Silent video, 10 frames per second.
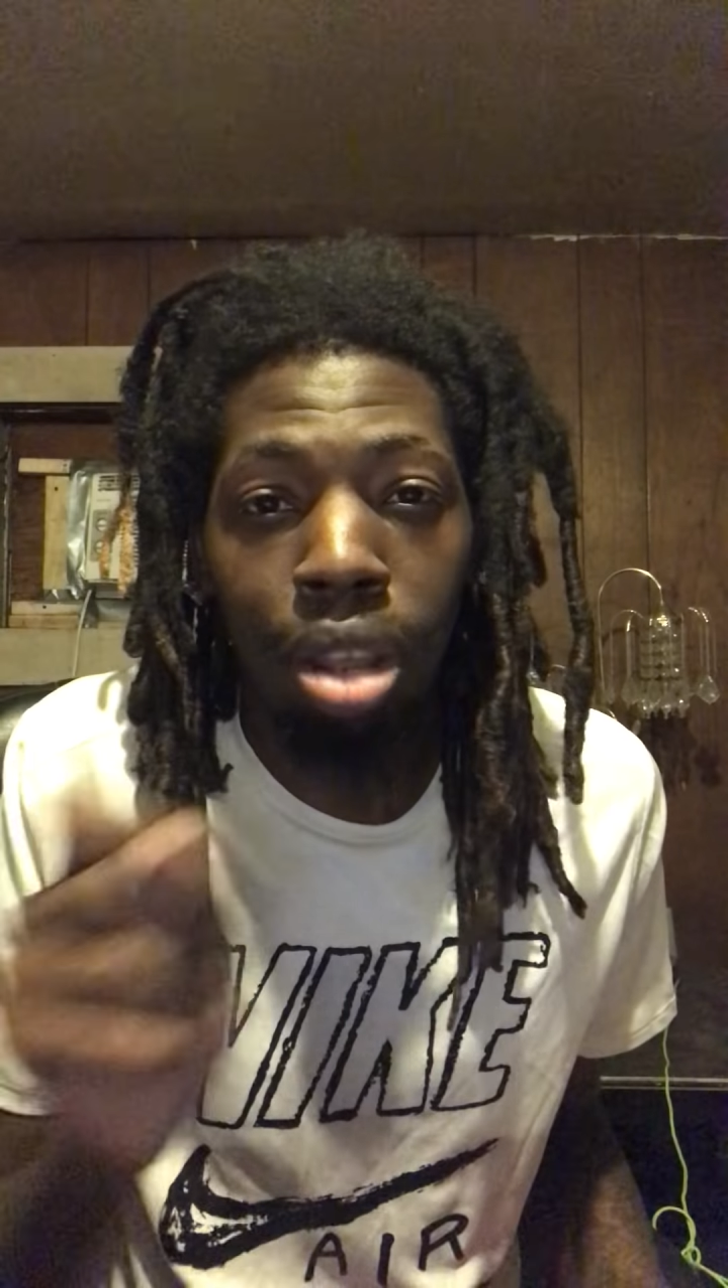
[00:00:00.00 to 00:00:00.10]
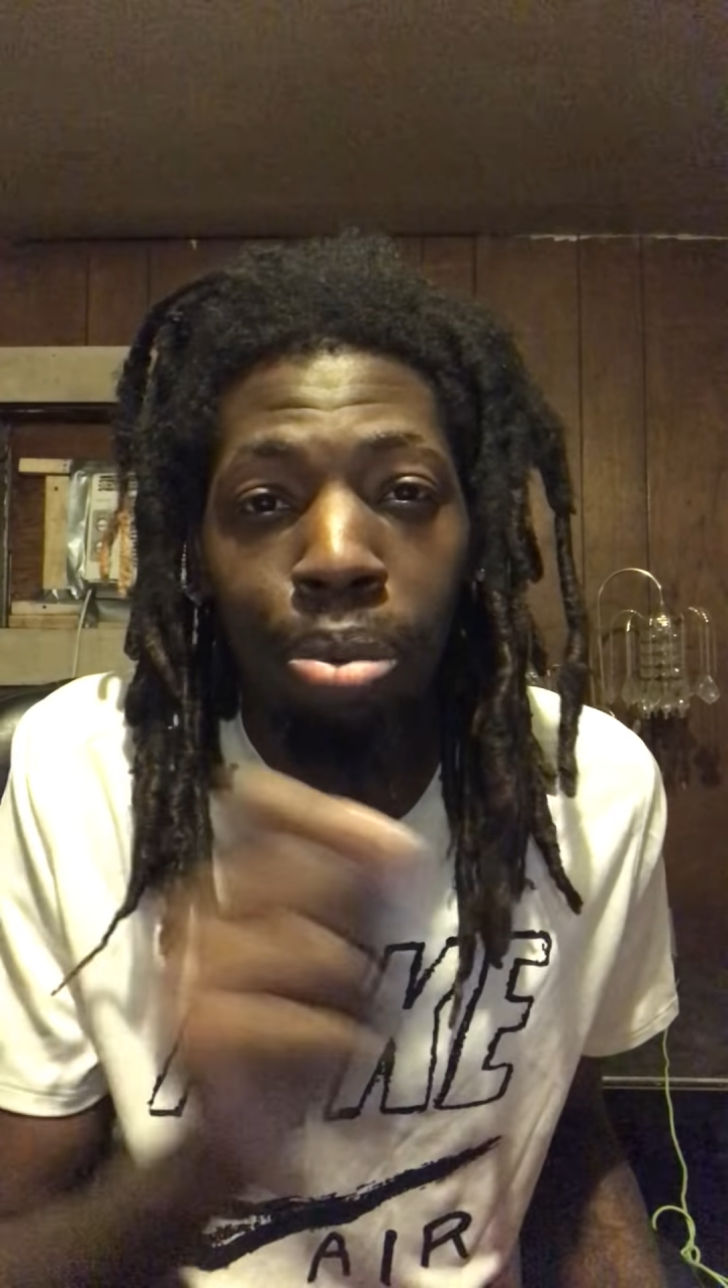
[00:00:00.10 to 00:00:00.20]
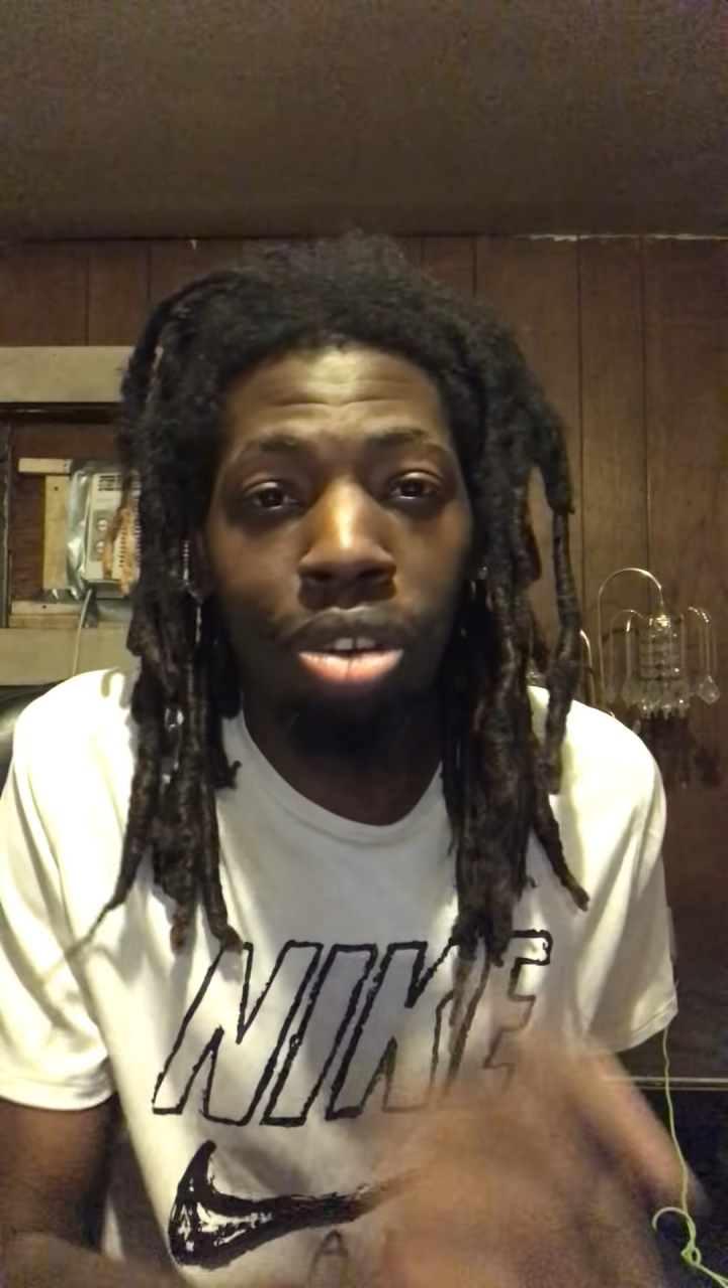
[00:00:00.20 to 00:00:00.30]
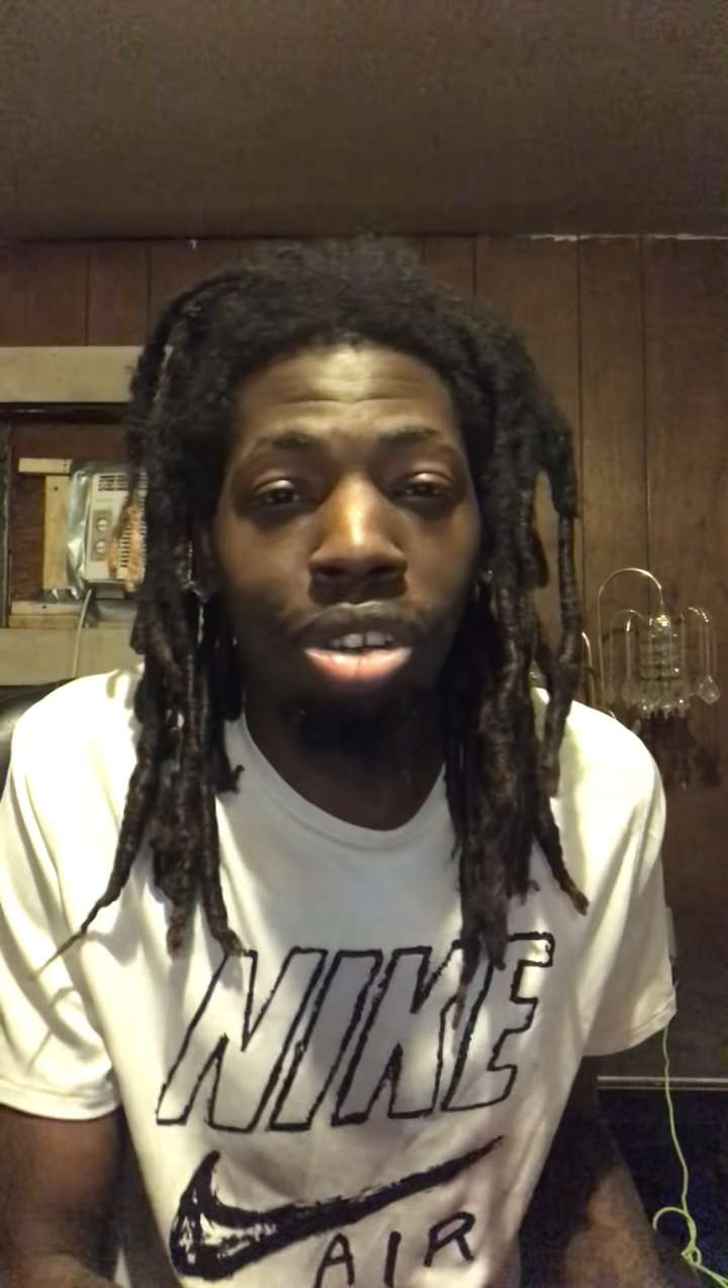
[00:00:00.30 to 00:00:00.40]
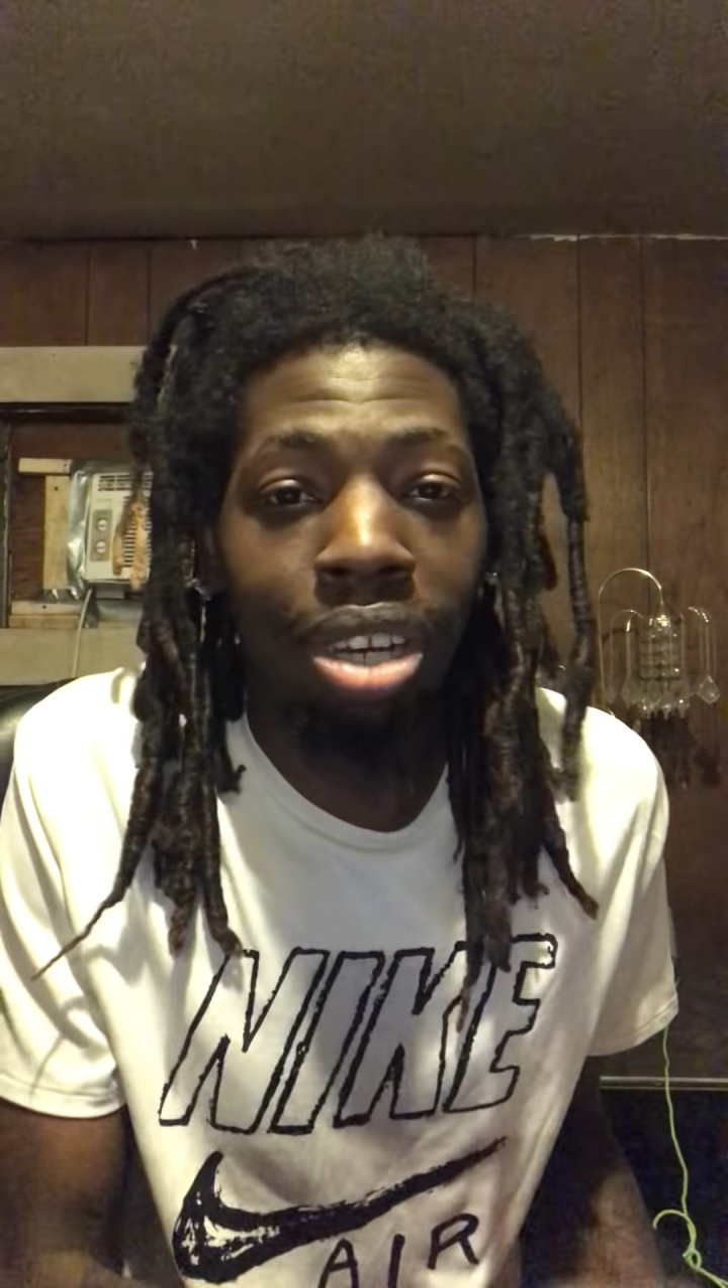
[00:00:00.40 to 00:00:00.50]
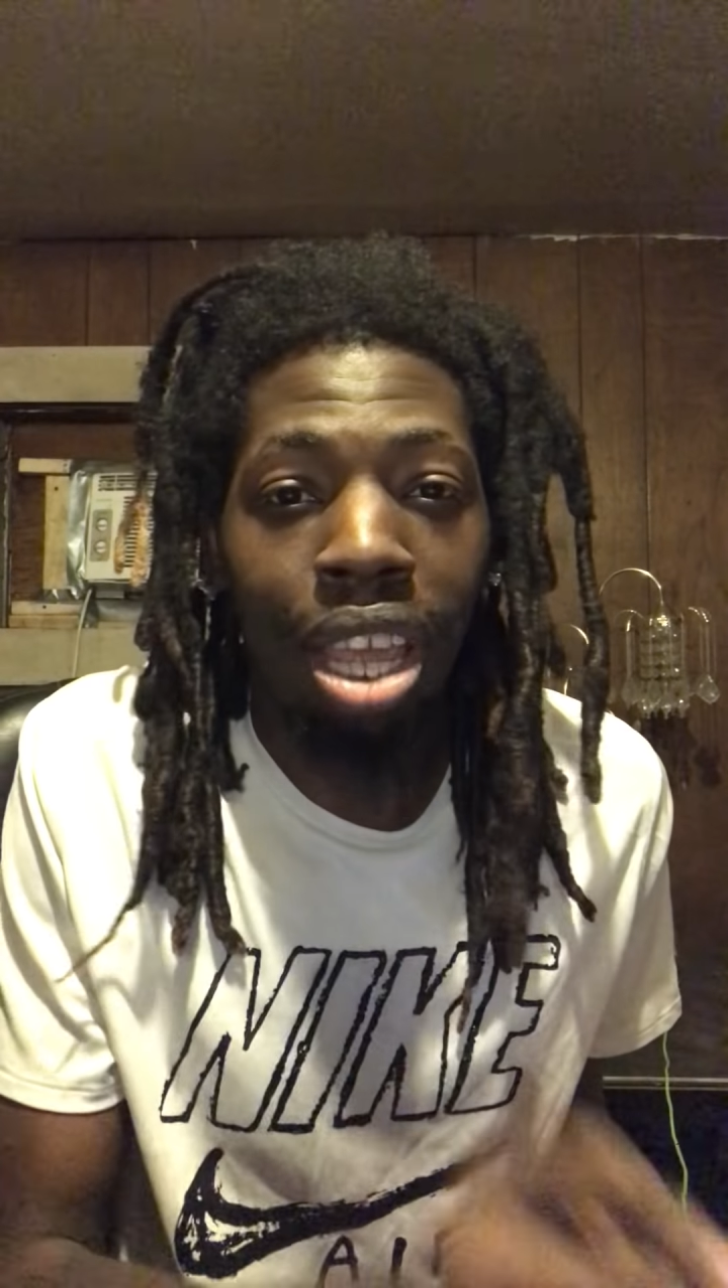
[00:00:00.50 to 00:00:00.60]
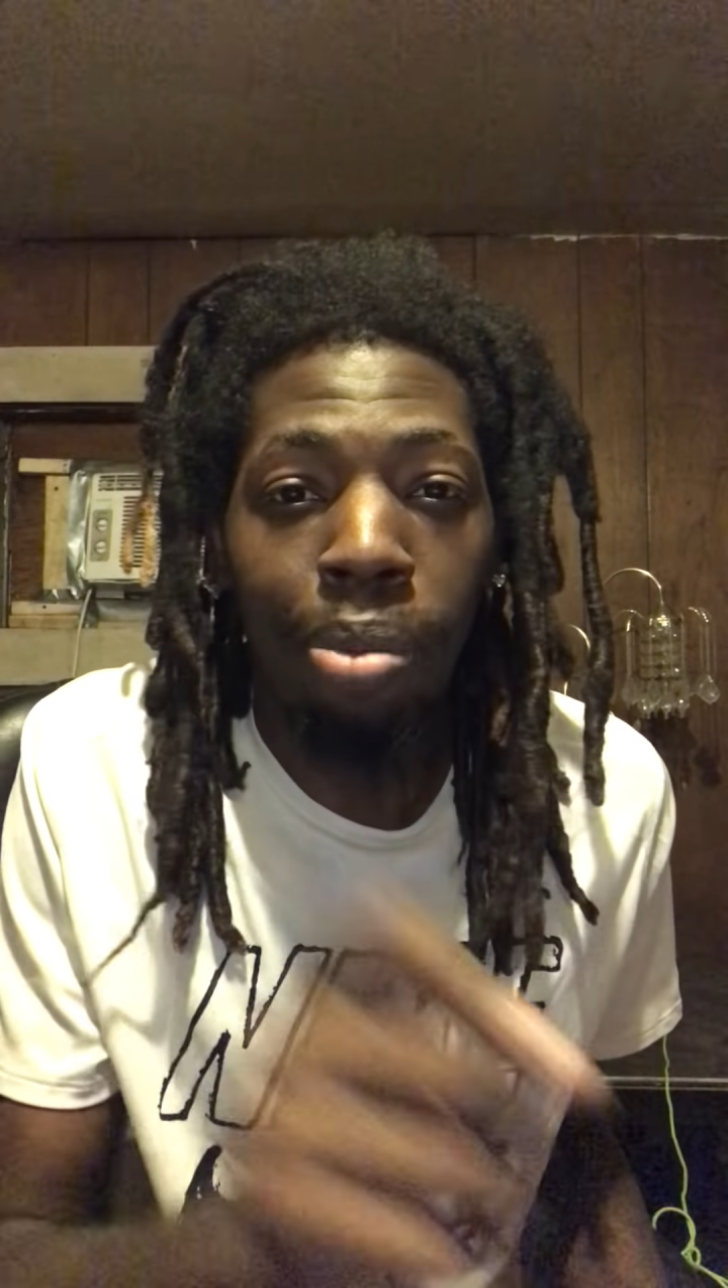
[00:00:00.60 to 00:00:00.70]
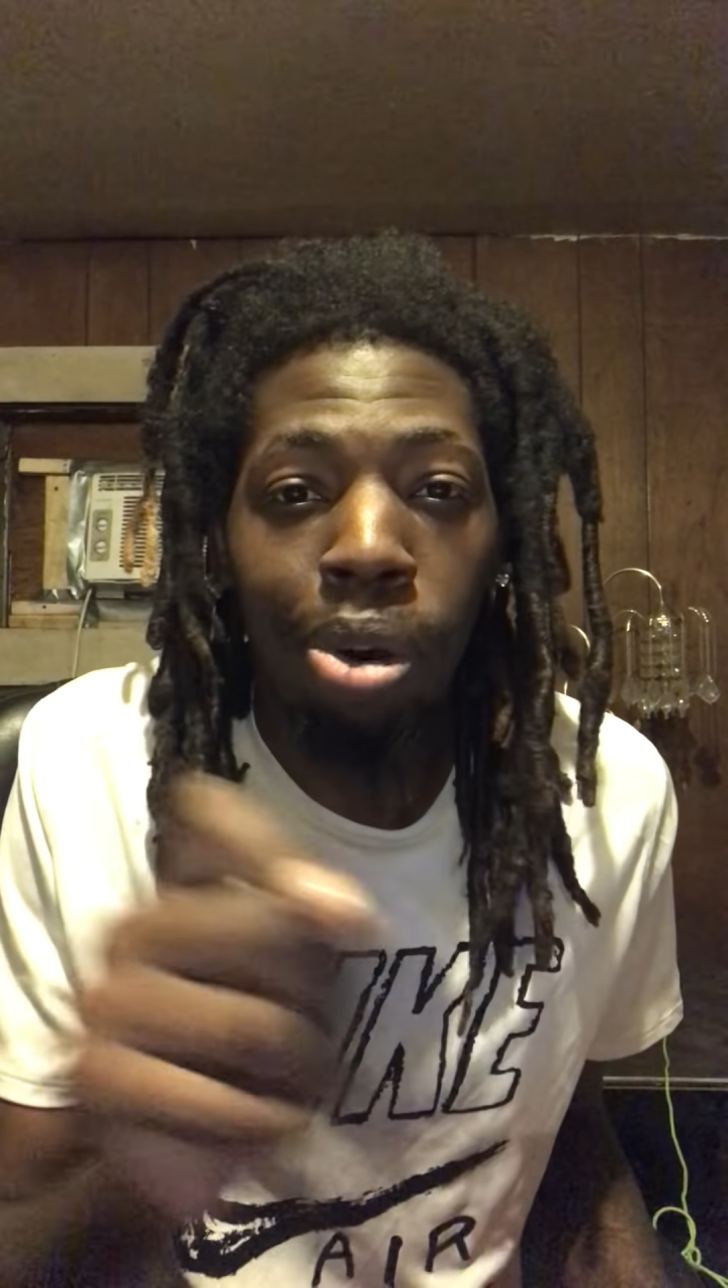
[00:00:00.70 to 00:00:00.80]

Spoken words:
they put your name